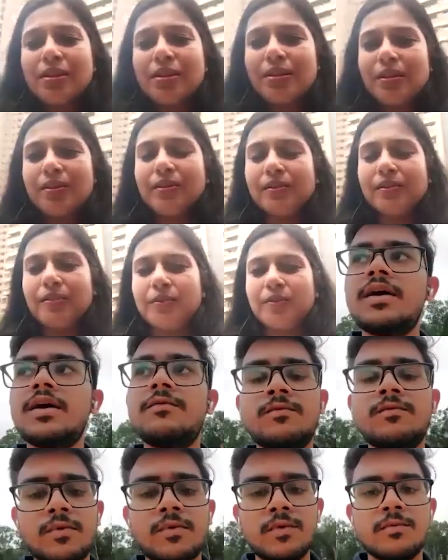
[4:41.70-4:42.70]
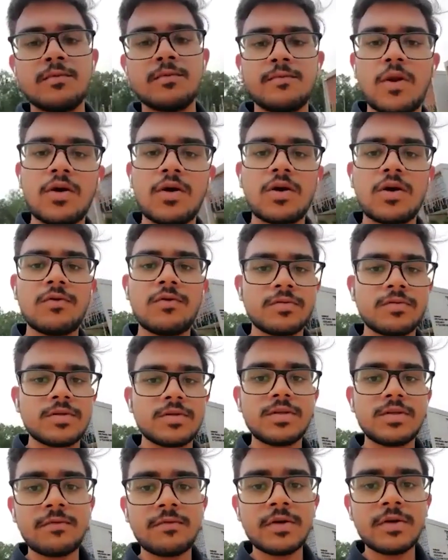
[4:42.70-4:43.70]
They have a lot of
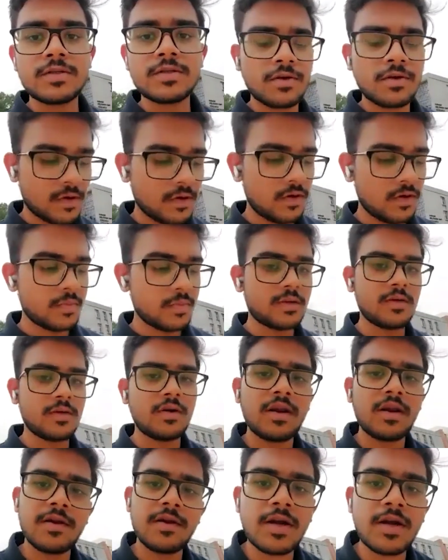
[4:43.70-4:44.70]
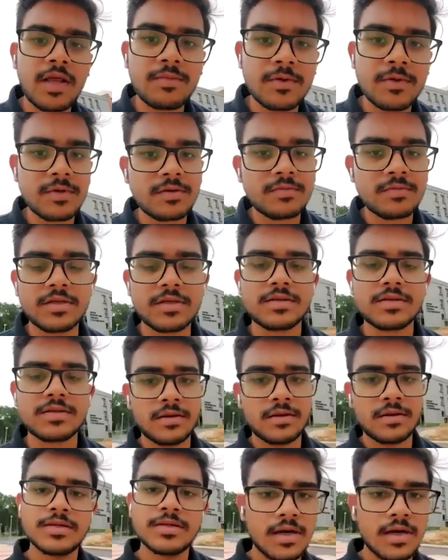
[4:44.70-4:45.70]
options. They have history of economic thought, every type of subjects,
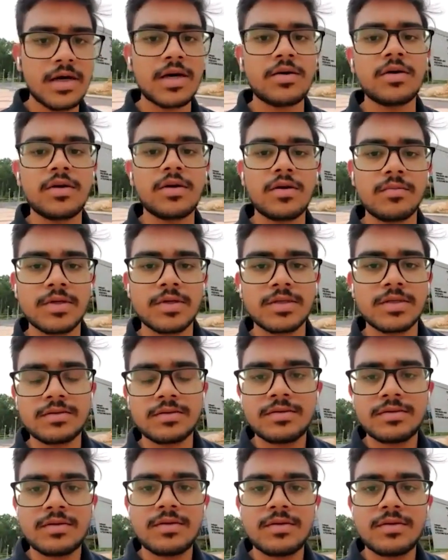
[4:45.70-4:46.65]
it means related to economics.